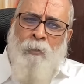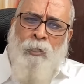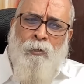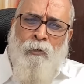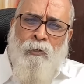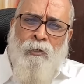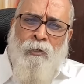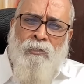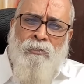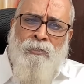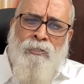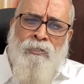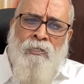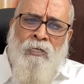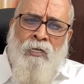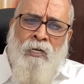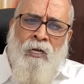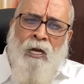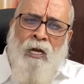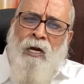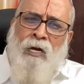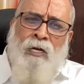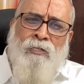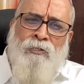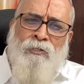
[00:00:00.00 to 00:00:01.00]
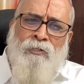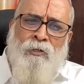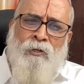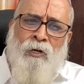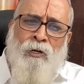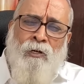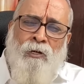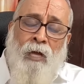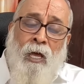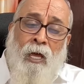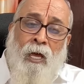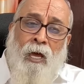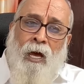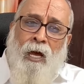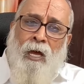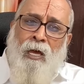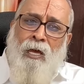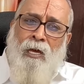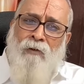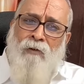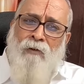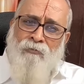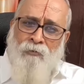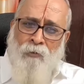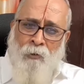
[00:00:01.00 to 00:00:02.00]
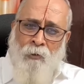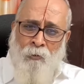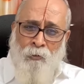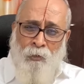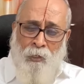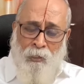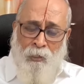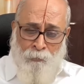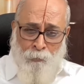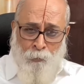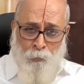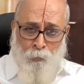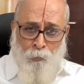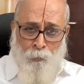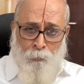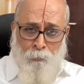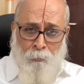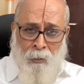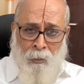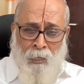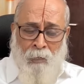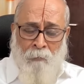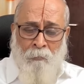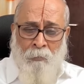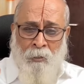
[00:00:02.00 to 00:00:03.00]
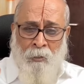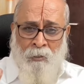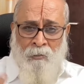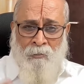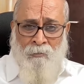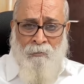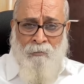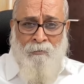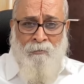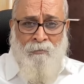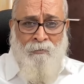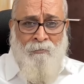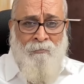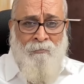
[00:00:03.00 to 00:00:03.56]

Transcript: because I thought I have found a true Brahman.